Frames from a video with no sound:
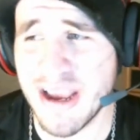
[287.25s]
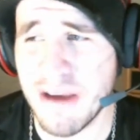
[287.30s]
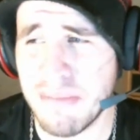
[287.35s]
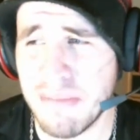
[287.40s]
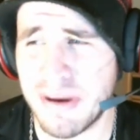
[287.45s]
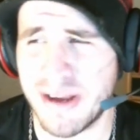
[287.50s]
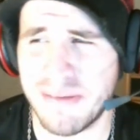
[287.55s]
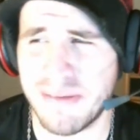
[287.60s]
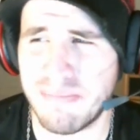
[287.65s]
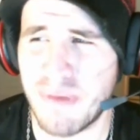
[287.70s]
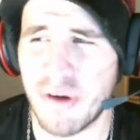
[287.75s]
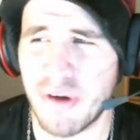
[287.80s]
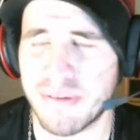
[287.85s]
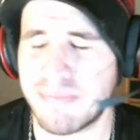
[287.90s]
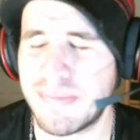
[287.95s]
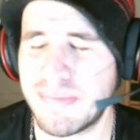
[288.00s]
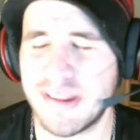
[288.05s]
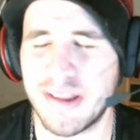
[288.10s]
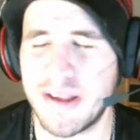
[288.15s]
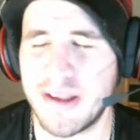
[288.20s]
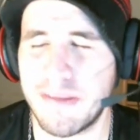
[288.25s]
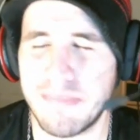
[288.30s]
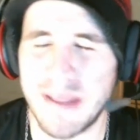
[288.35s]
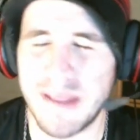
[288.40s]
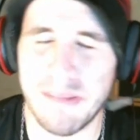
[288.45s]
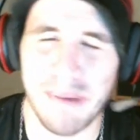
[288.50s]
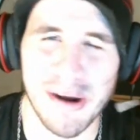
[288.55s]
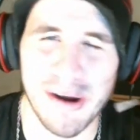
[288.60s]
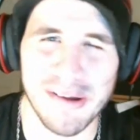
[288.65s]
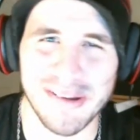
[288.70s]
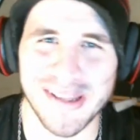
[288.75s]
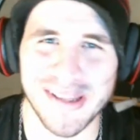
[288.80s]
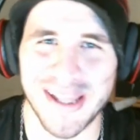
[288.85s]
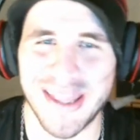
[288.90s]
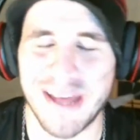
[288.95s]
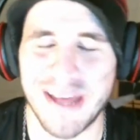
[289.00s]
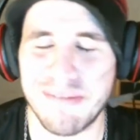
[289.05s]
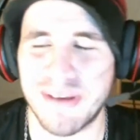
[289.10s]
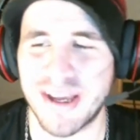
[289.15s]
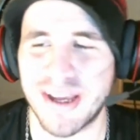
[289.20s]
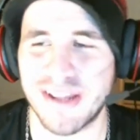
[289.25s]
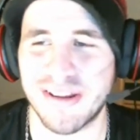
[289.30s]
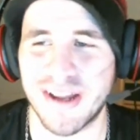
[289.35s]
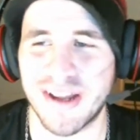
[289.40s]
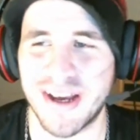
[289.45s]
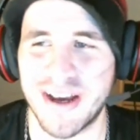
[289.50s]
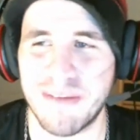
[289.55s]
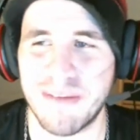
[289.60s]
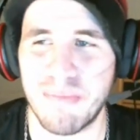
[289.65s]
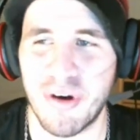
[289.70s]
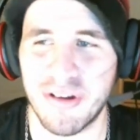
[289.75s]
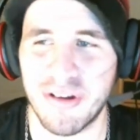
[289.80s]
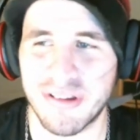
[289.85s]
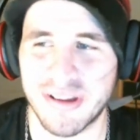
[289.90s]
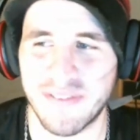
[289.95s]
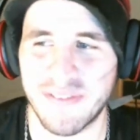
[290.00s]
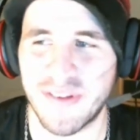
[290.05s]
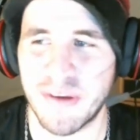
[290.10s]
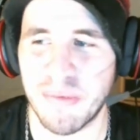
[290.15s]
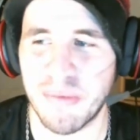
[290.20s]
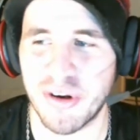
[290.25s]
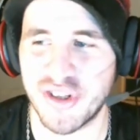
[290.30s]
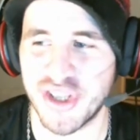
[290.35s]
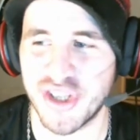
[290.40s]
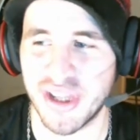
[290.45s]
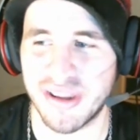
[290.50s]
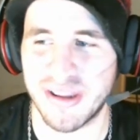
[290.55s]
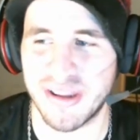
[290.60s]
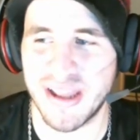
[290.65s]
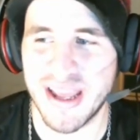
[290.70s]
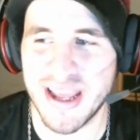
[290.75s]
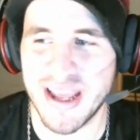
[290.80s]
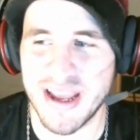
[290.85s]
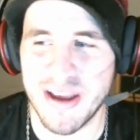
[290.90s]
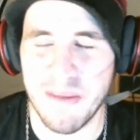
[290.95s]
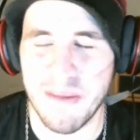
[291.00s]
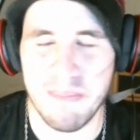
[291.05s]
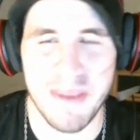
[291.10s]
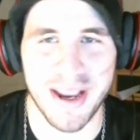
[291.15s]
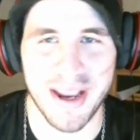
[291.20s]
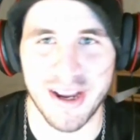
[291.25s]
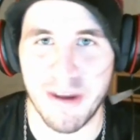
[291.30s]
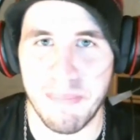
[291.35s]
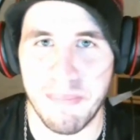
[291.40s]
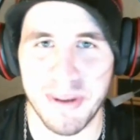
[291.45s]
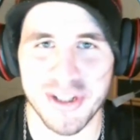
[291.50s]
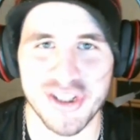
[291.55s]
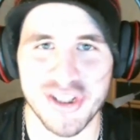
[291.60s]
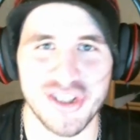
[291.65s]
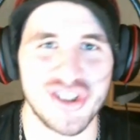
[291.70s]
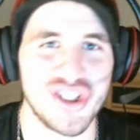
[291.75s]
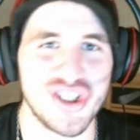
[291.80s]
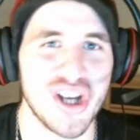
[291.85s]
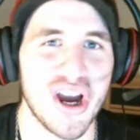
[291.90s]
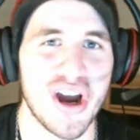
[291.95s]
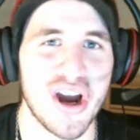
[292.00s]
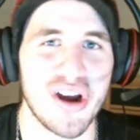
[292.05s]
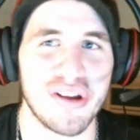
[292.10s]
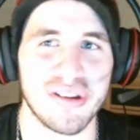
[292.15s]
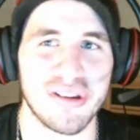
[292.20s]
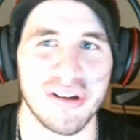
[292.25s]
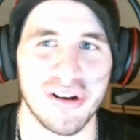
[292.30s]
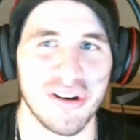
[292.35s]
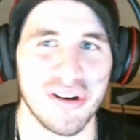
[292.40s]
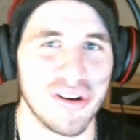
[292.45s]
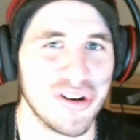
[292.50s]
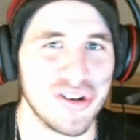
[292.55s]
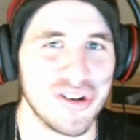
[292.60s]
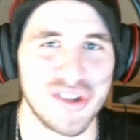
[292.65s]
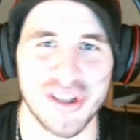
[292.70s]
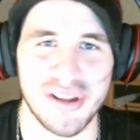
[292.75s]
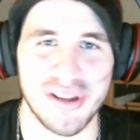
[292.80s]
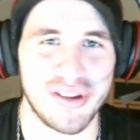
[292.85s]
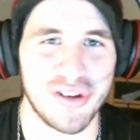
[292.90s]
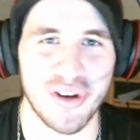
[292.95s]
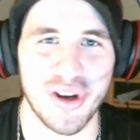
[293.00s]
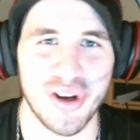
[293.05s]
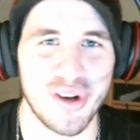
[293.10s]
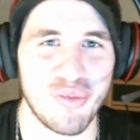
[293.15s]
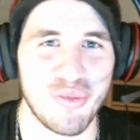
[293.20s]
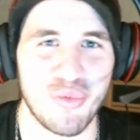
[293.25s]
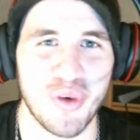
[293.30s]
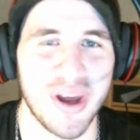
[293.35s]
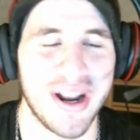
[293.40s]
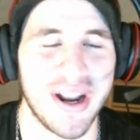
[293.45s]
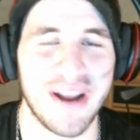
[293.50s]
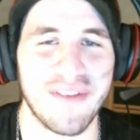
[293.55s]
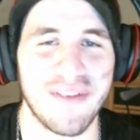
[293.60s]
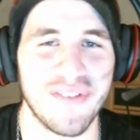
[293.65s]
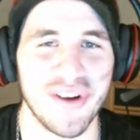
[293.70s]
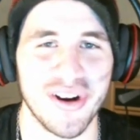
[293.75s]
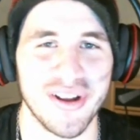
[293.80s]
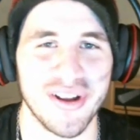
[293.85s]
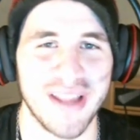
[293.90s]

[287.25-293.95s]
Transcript: But they probably say that because most of them are just making a bunch of jokes or just doing whatever.